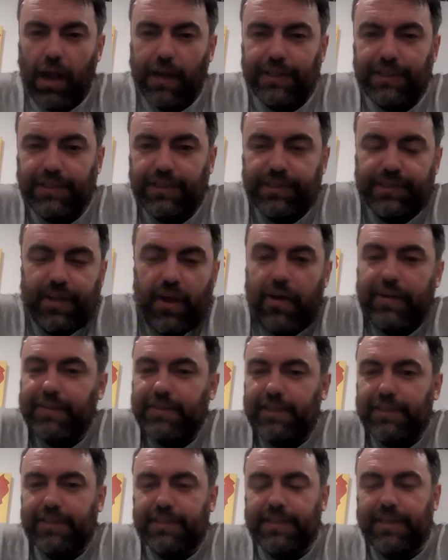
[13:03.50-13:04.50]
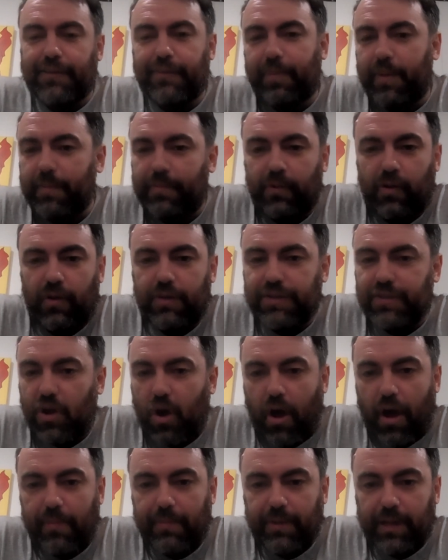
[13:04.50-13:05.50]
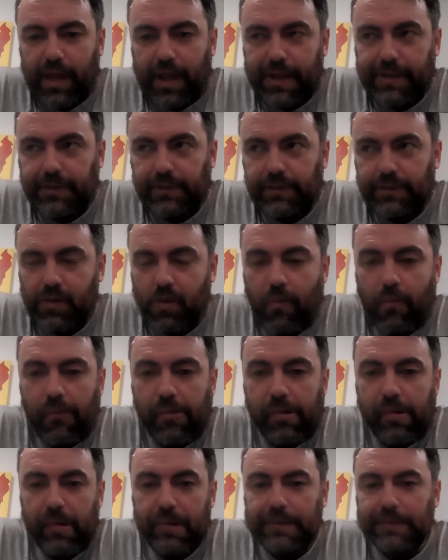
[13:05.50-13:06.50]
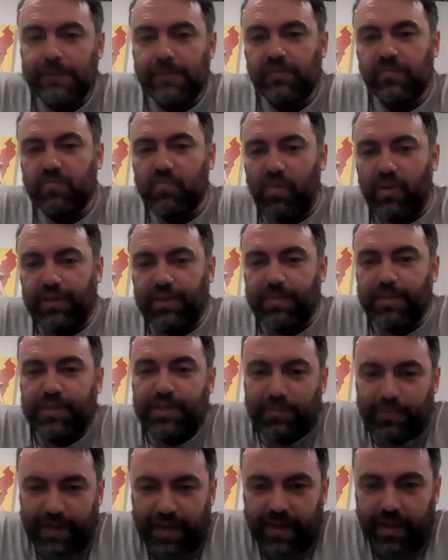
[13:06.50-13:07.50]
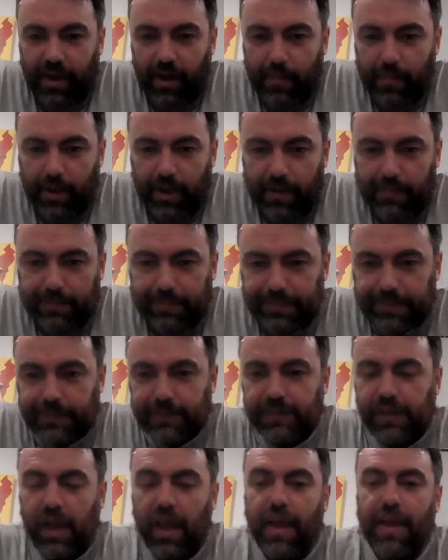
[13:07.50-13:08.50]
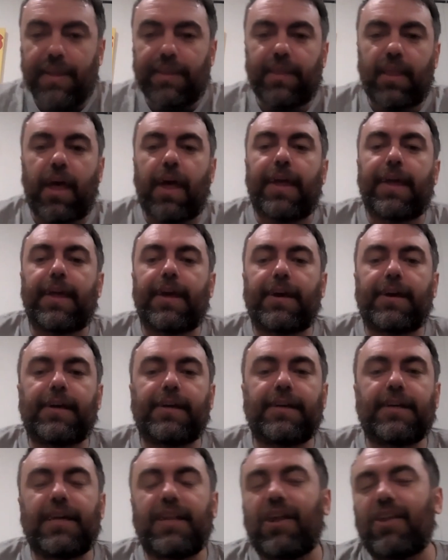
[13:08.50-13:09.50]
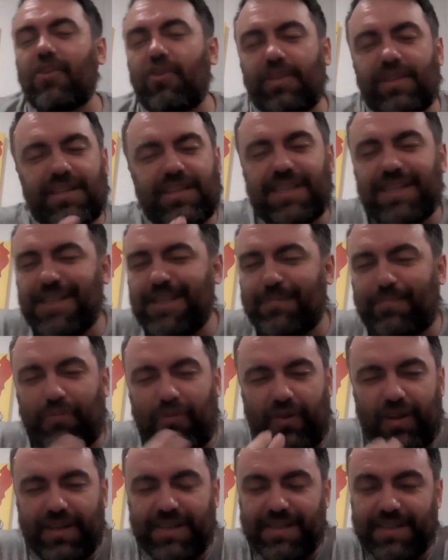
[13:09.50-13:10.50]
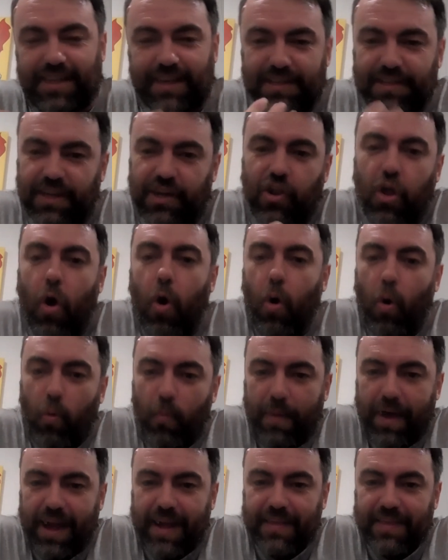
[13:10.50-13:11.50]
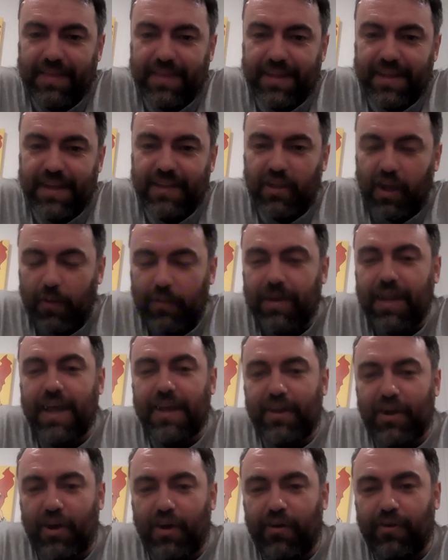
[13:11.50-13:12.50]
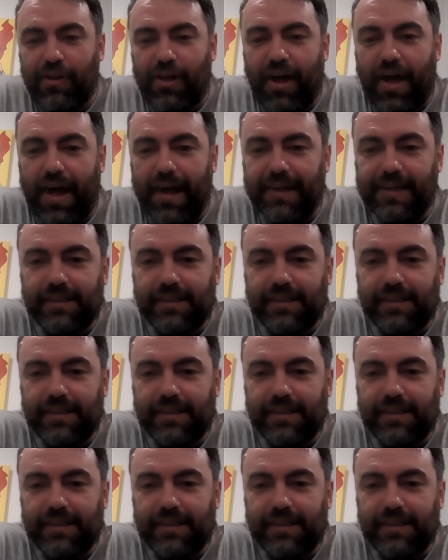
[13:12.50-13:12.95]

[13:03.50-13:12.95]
I used to. I tell people all the time, like, especially when they come up and they. And I know it sounds like an old man thing, like when they go like,